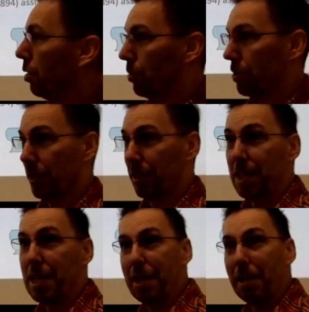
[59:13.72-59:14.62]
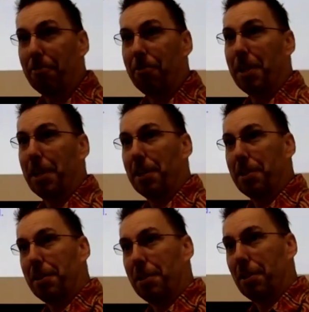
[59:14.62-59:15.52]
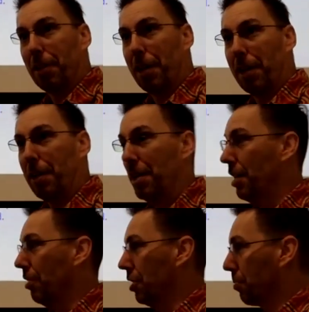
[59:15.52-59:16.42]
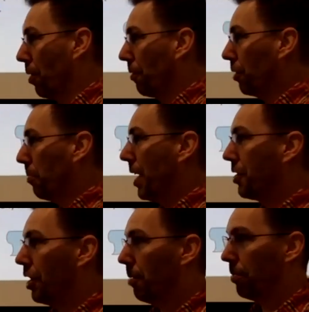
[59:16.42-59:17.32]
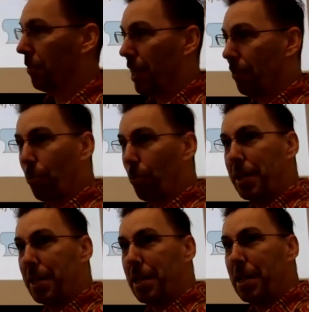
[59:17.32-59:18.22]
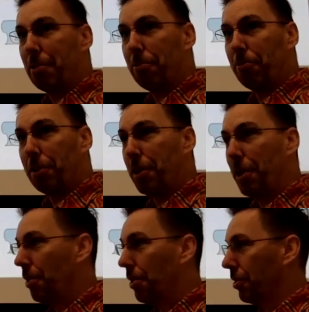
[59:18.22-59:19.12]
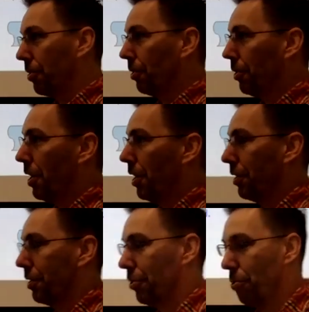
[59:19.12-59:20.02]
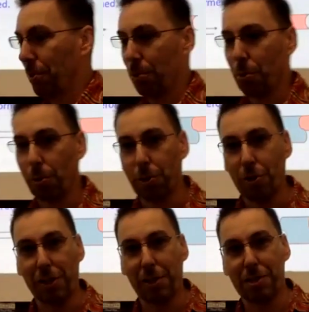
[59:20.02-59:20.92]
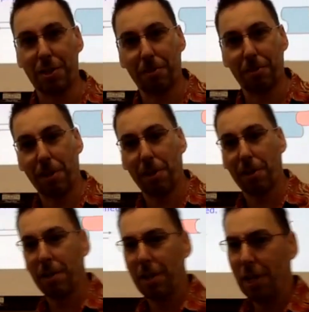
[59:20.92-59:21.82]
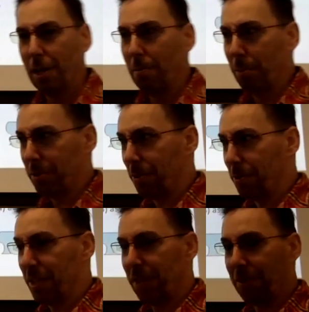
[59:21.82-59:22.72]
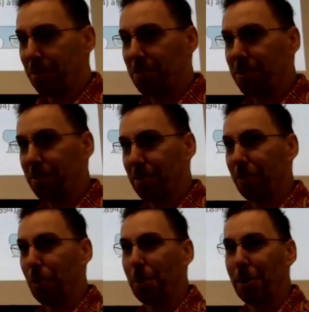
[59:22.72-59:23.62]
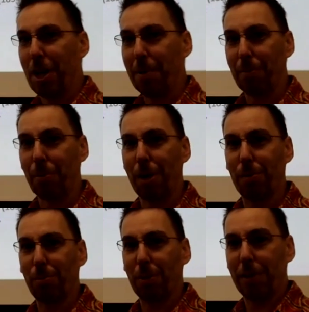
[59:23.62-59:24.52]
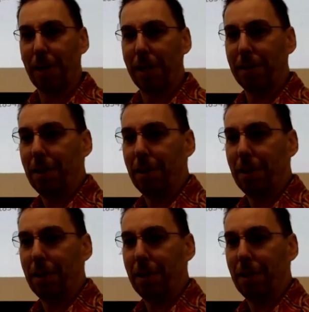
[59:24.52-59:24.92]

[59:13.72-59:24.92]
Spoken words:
was like the key that fit in it. Okay. Just perfectly match up. And if you have the right key, it'll fit in there, and you can turn the lock and open the door and all that good stuff in there. But it turns out there's a thermodynamic problem with that.